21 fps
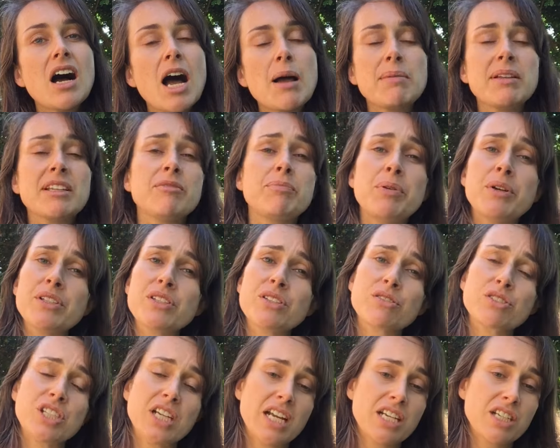I believe
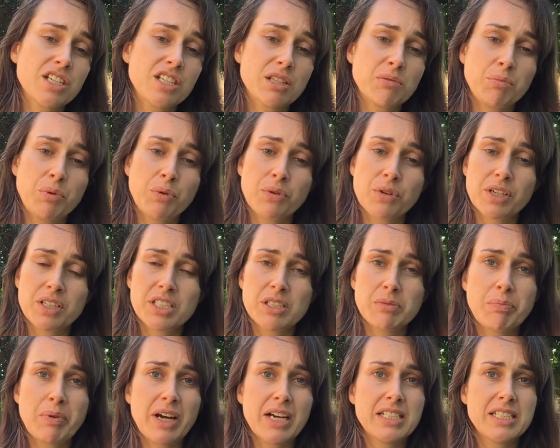personal change is
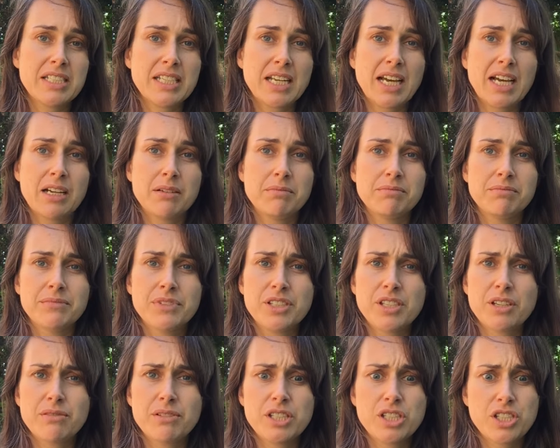important, but
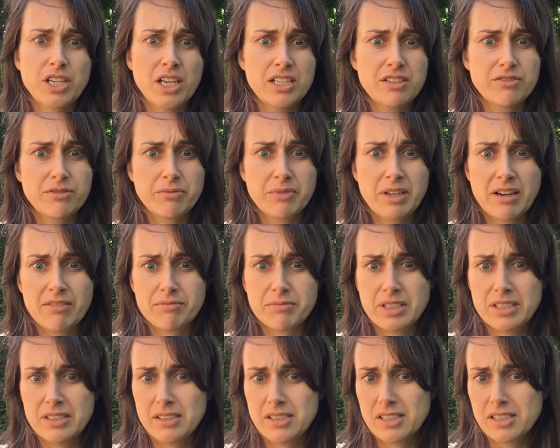so is change from
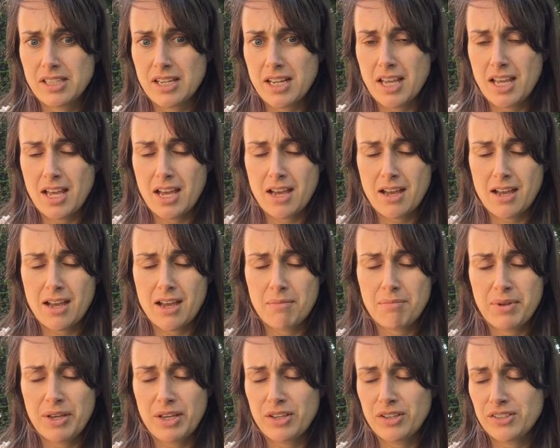government,
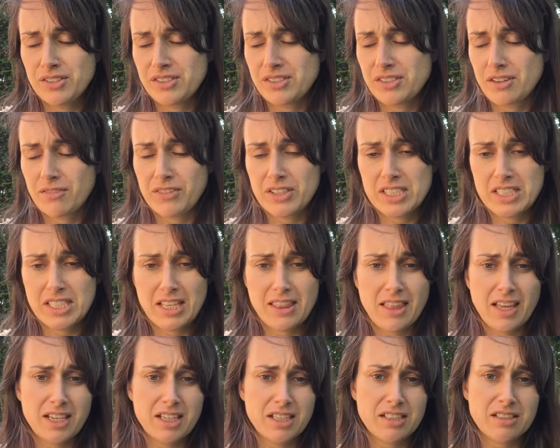because obviously
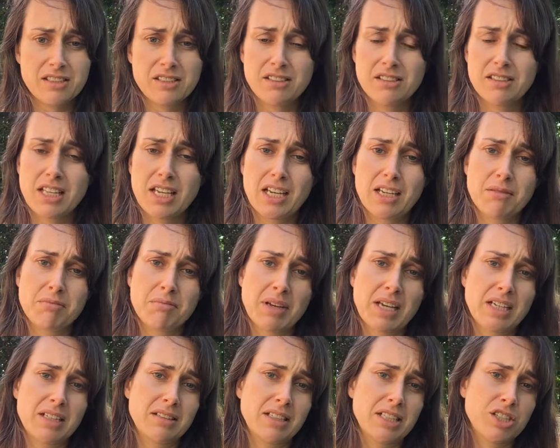they can
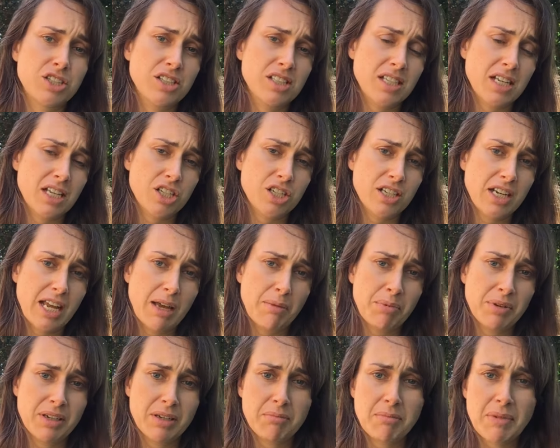make legislation
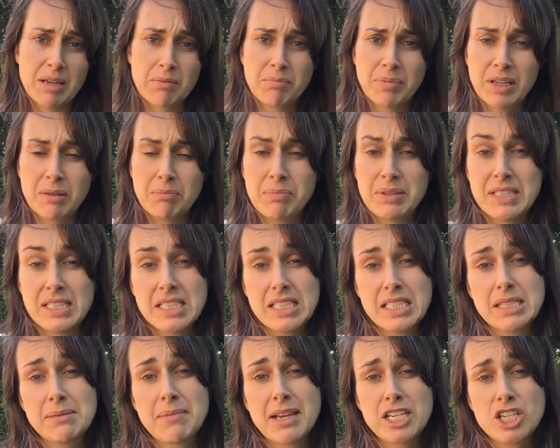happen and make big
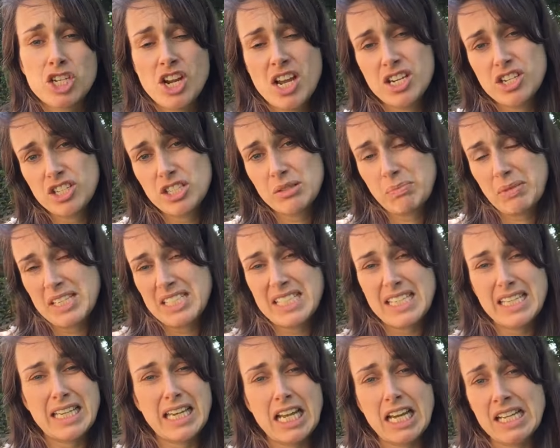businesses make changes by
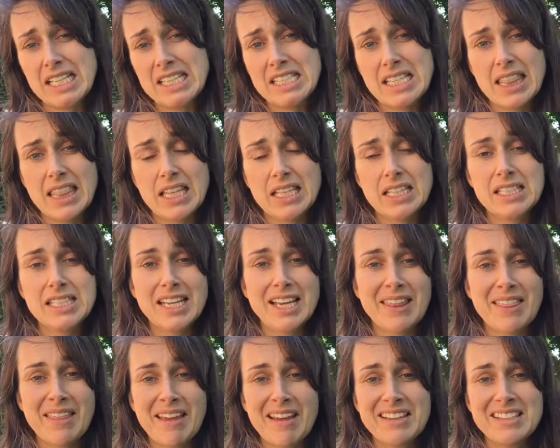deadlines and things
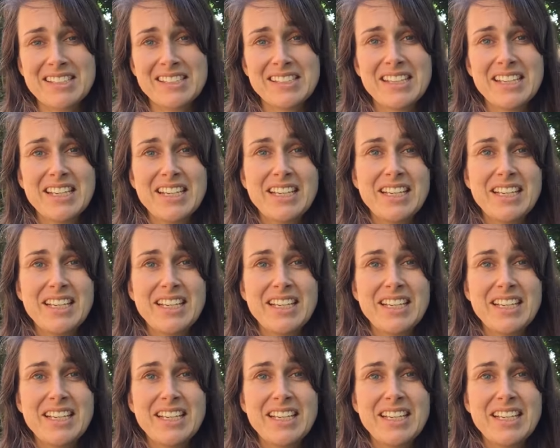like that.